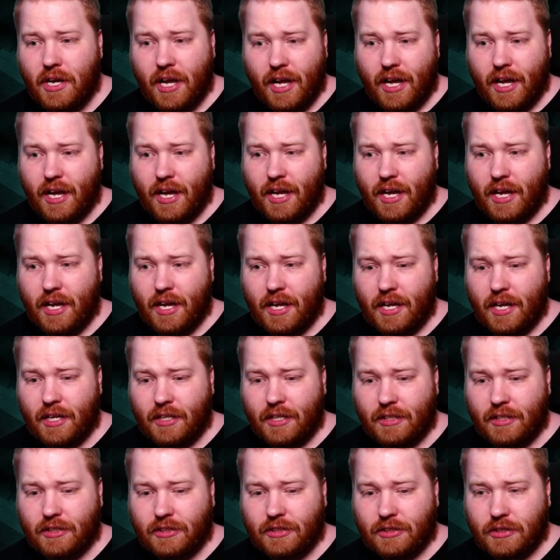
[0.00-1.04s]

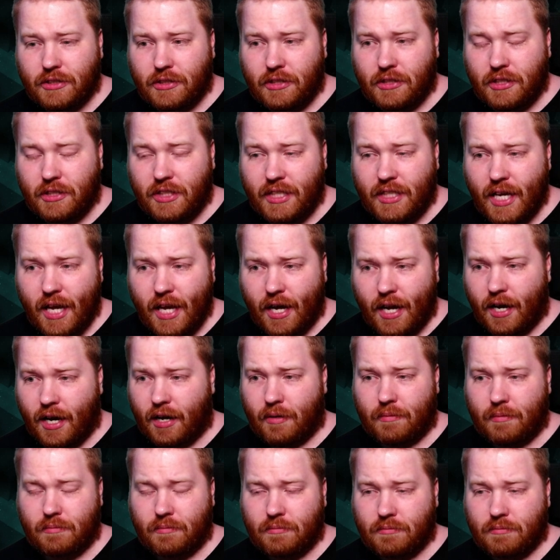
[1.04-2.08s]
and yeah.